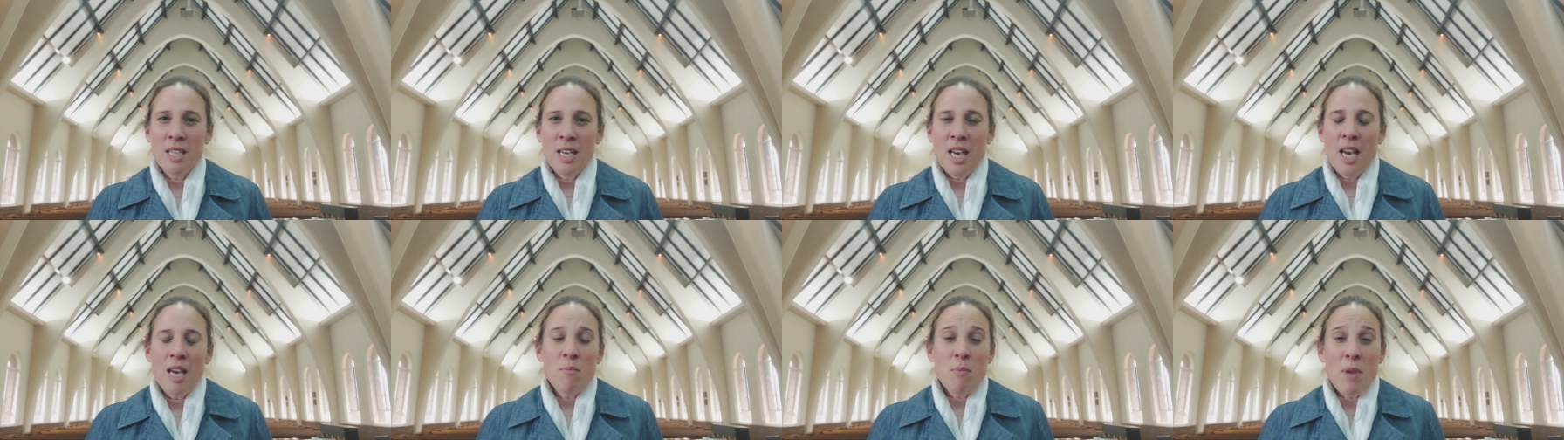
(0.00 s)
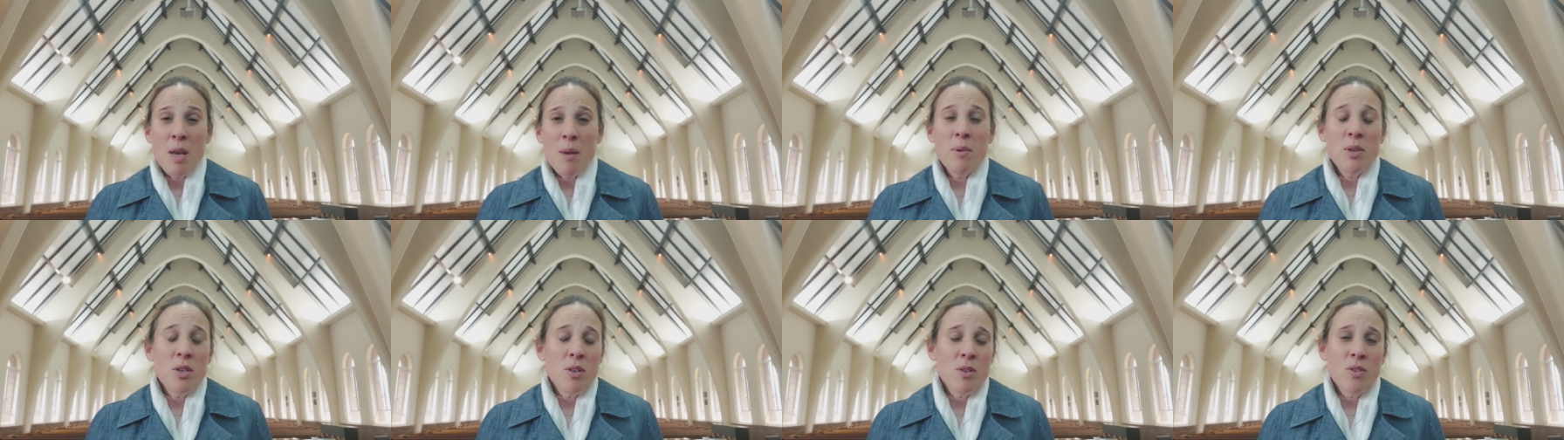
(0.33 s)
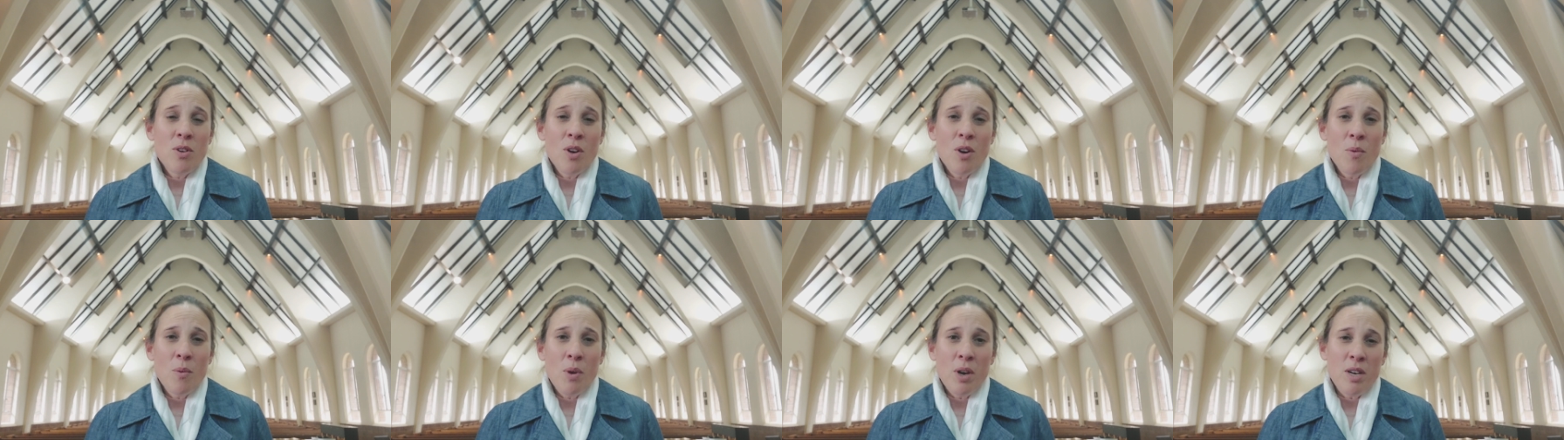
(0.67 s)
And maybe you
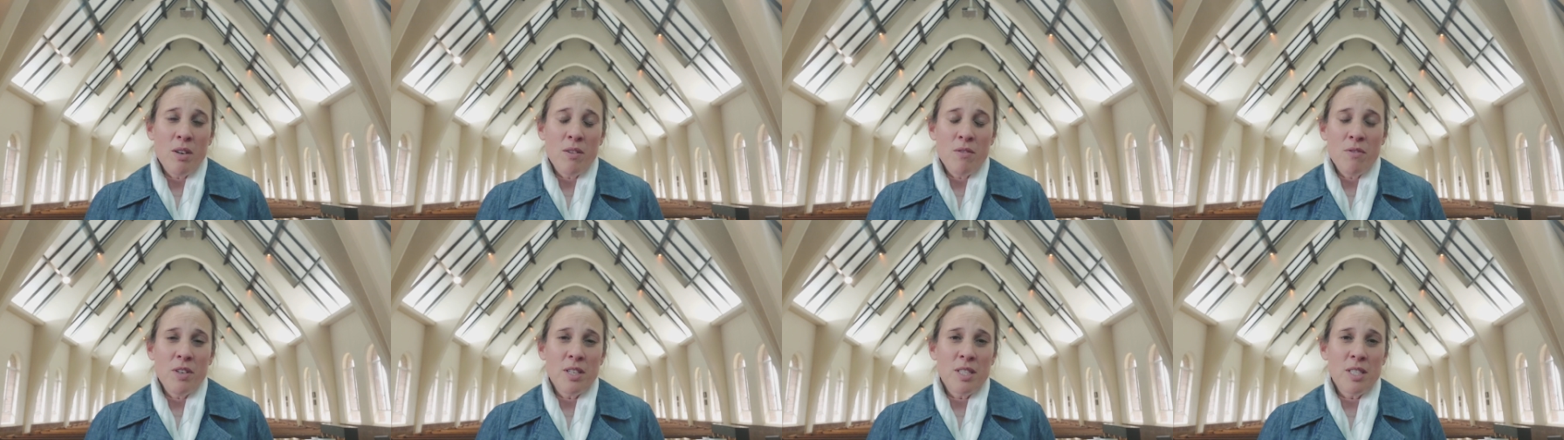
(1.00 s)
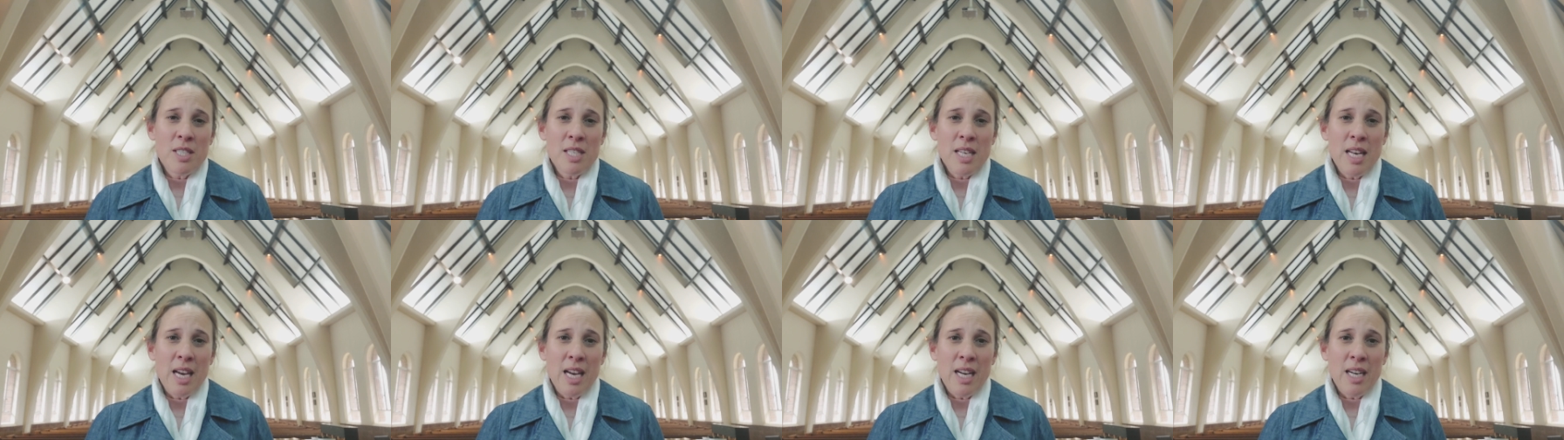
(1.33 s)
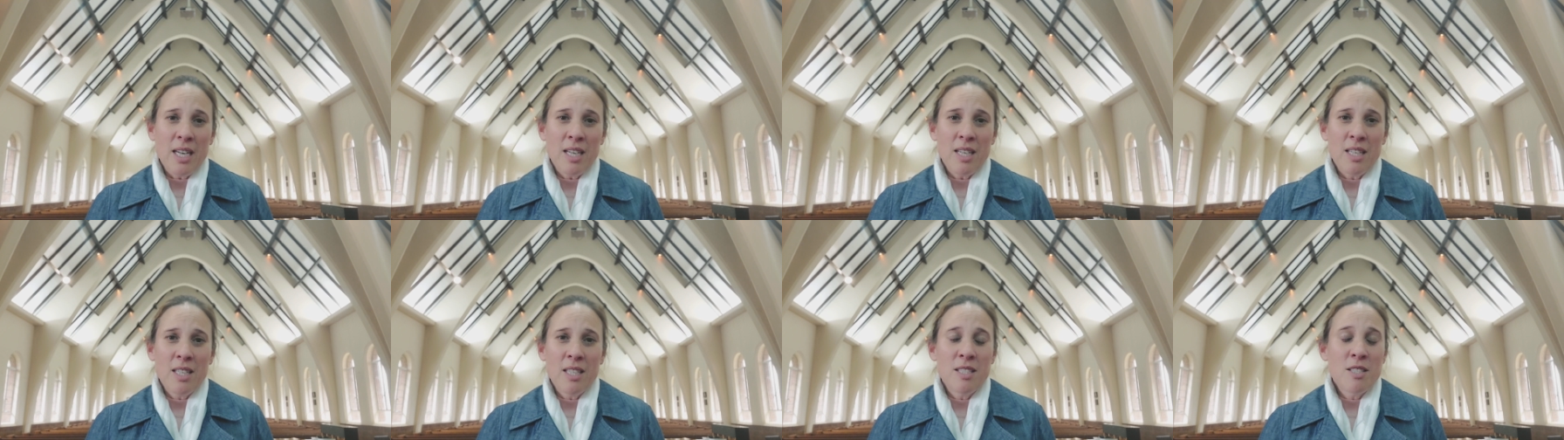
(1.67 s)
know what it feels
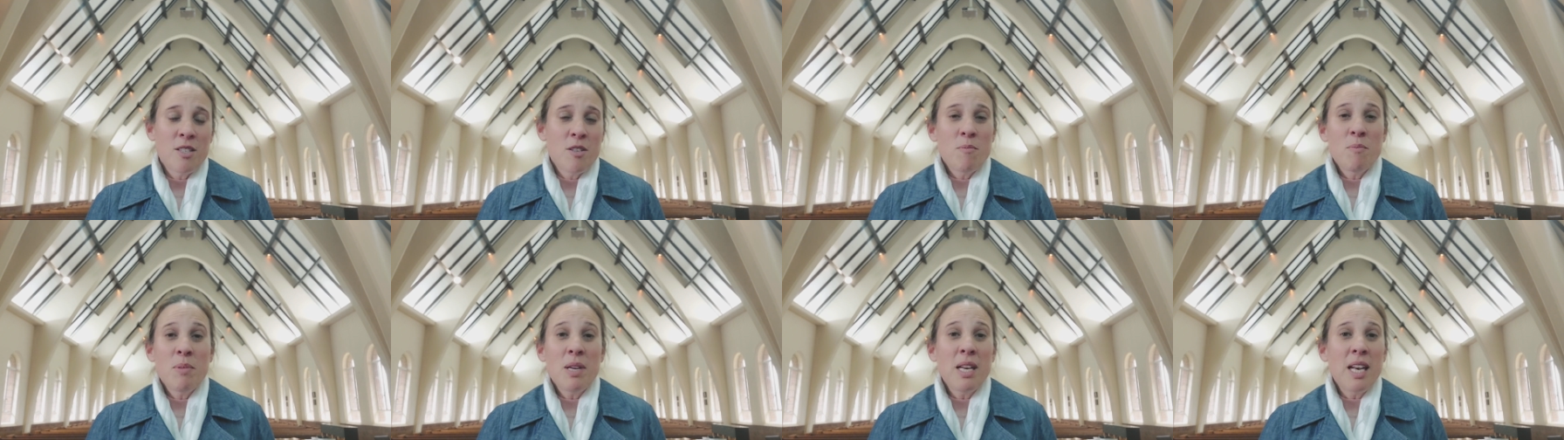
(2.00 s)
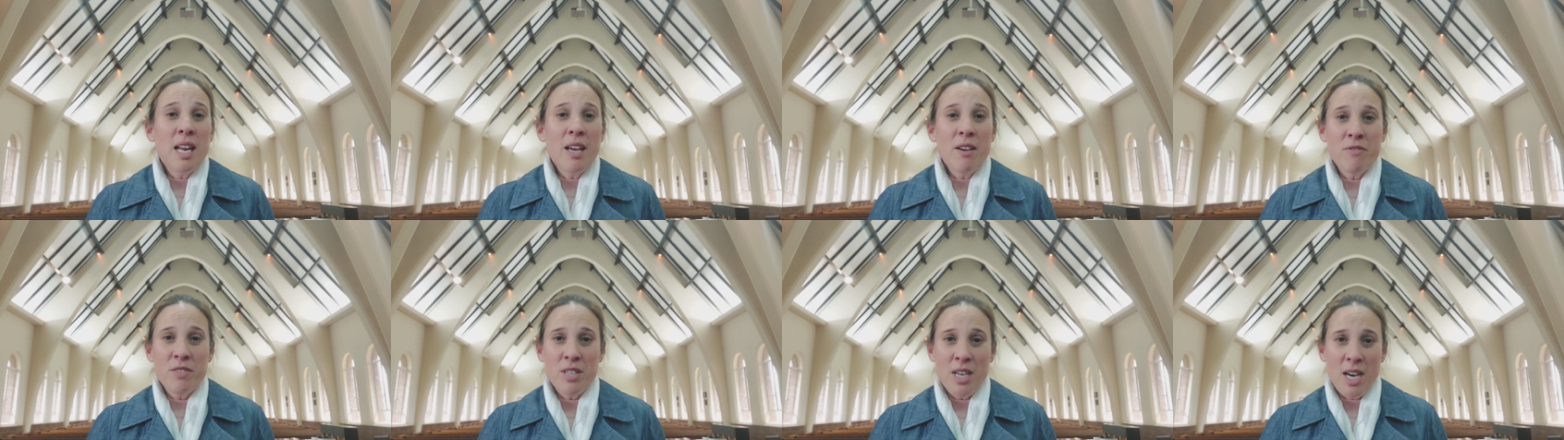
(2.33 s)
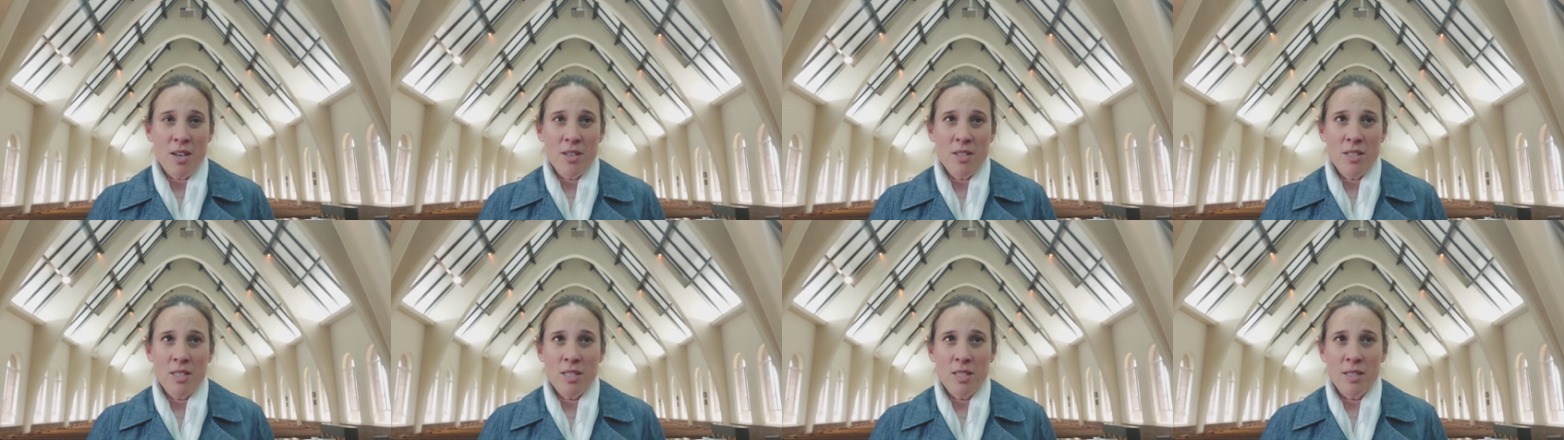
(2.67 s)
like to be left
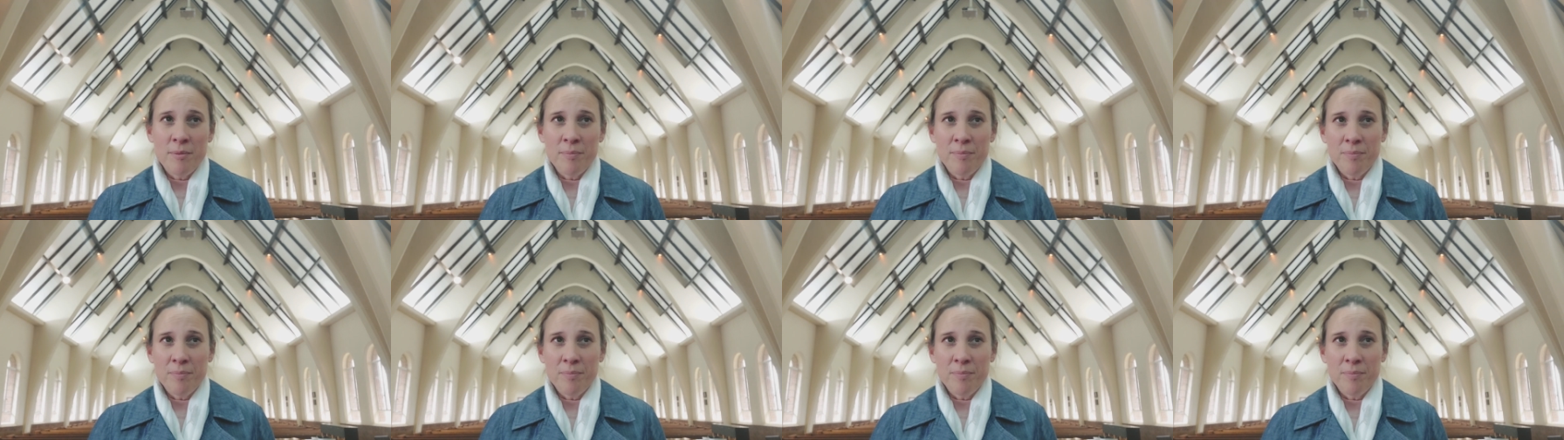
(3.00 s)
out.